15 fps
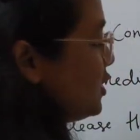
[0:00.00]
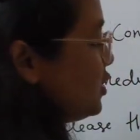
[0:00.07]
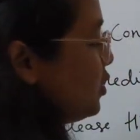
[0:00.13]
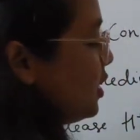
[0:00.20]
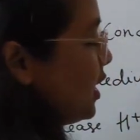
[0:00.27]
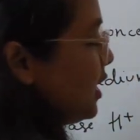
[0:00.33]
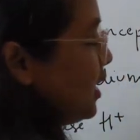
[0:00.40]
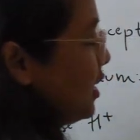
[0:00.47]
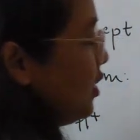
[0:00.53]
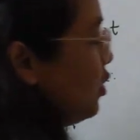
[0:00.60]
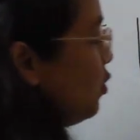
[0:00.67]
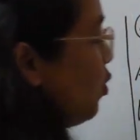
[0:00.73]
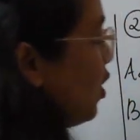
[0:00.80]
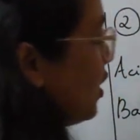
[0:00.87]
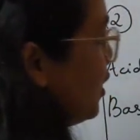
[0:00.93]
is donated
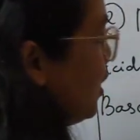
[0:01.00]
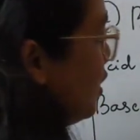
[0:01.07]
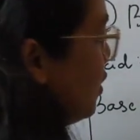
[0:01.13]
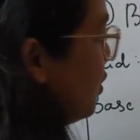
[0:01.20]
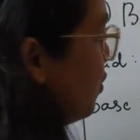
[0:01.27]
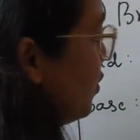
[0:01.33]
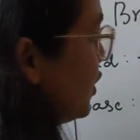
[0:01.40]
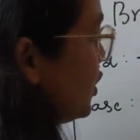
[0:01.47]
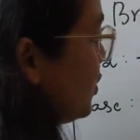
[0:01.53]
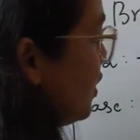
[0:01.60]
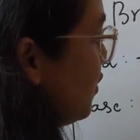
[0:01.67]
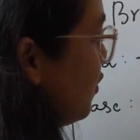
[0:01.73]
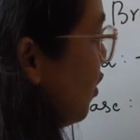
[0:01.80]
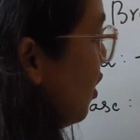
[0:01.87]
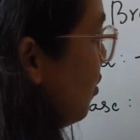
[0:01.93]
to water which
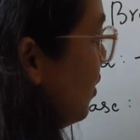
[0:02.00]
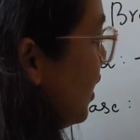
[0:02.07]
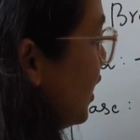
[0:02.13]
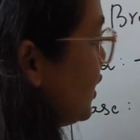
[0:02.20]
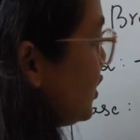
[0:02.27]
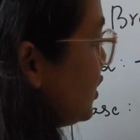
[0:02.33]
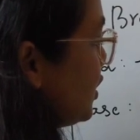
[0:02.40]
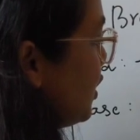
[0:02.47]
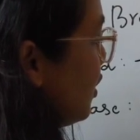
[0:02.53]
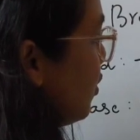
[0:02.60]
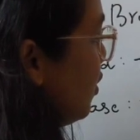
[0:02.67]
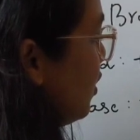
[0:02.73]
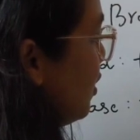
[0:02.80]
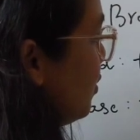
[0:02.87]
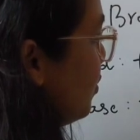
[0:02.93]
will form
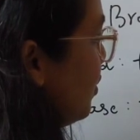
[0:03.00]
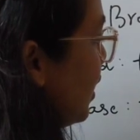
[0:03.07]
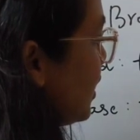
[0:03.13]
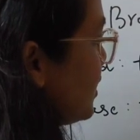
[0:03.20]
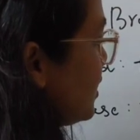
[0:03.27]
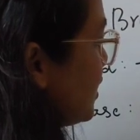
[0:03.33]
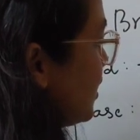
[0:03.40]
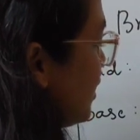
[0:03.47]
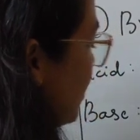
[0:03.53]
H3O plus,